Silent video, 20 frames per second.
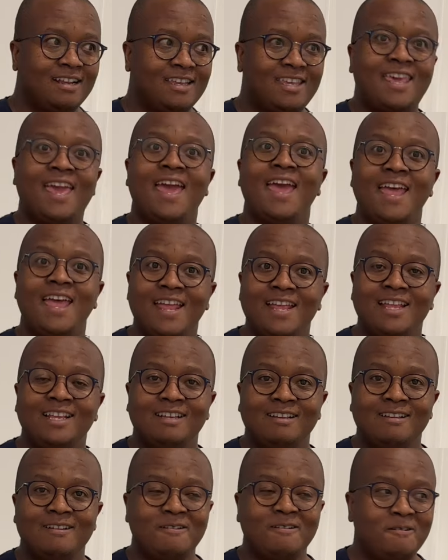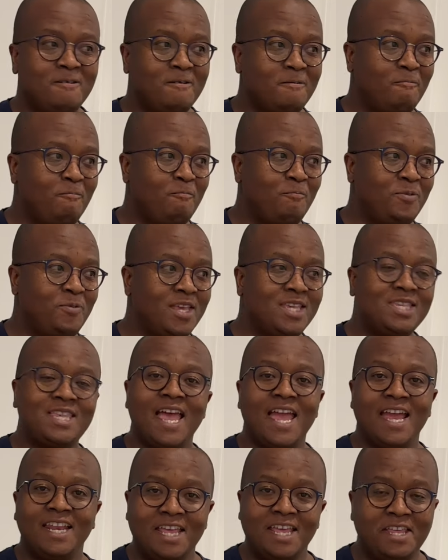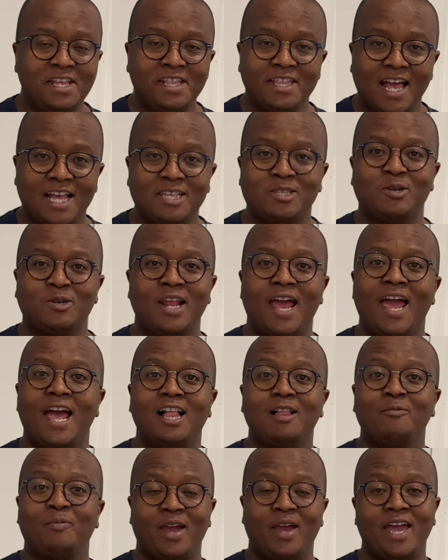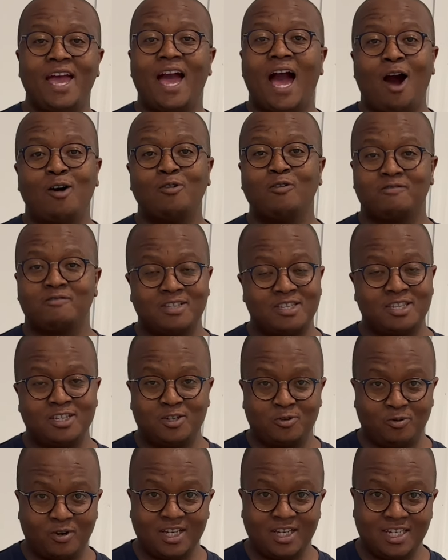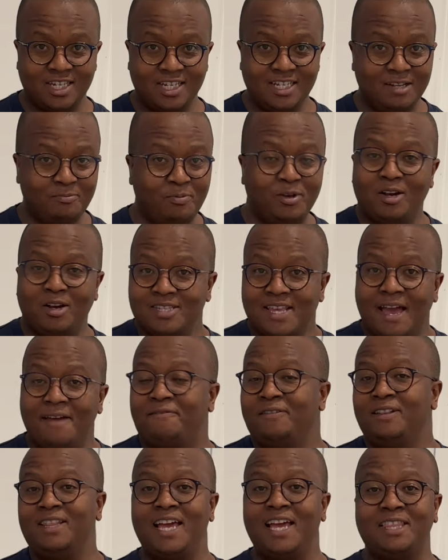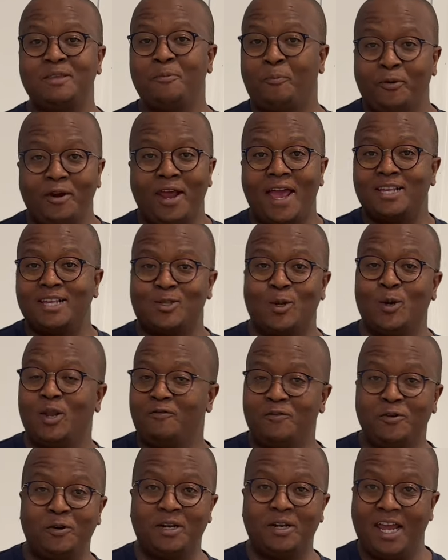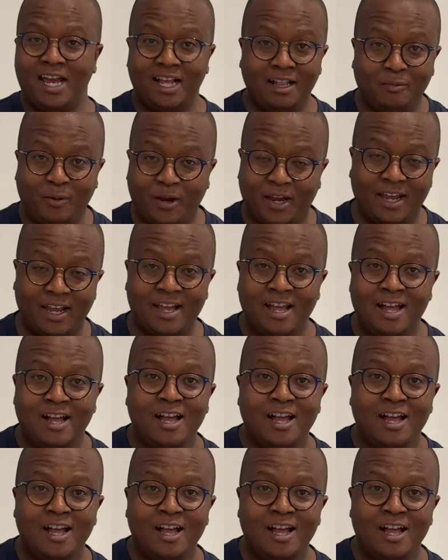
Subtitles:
is there anything that's going to help her out of the situation? Because I feel like the prayer is not even going to help her.